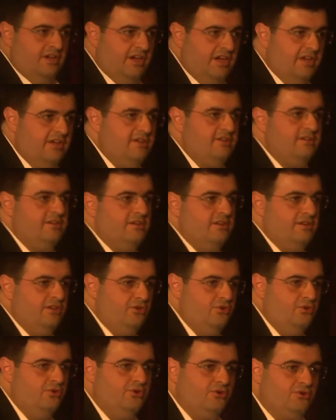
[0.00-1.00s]
in
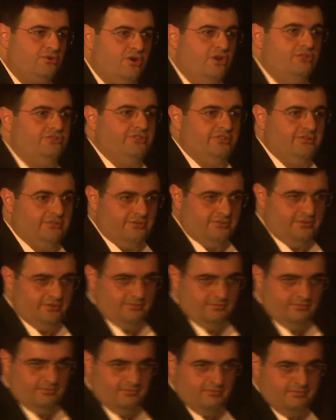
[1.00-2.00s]
your content,
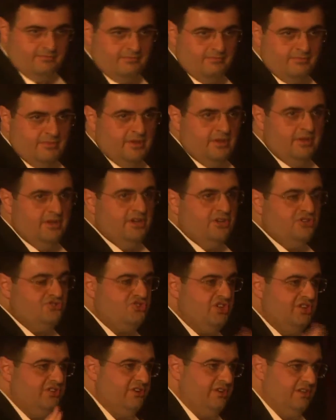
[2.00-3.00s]

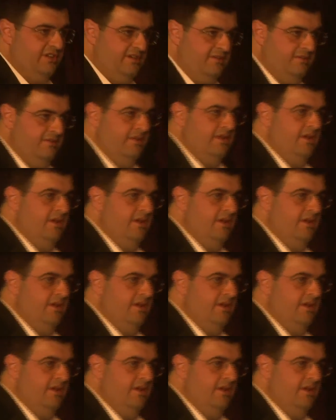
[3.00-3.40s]
generally.